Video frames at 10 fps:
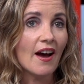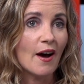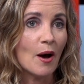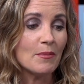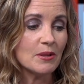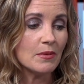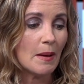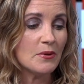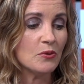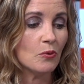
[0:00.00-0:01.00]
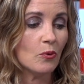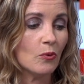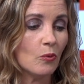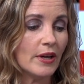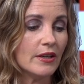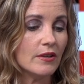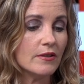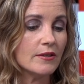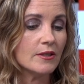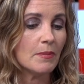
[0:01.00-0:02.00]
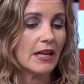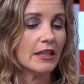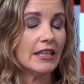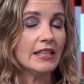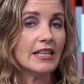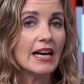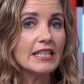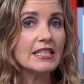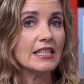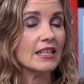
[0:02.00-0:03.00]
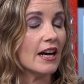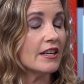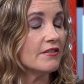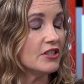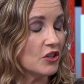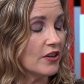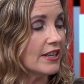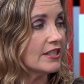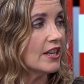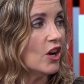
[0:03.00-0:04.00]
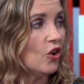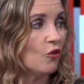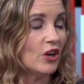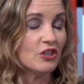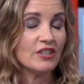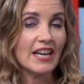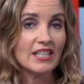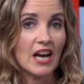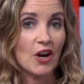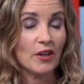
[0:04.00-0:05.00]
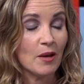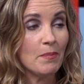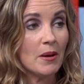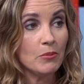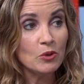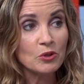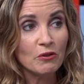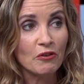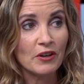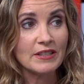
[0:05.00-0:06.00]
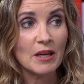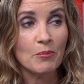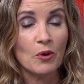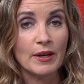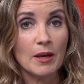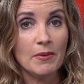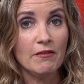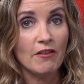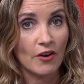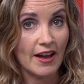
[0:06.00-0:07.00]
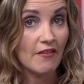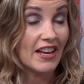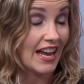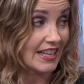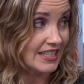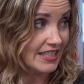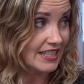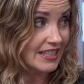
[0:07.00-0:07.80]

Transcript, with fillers: Um, sometimes when Spike Lee does this kind of serious racial satire, like Bamboozled, for example, it can be very heavy-handed.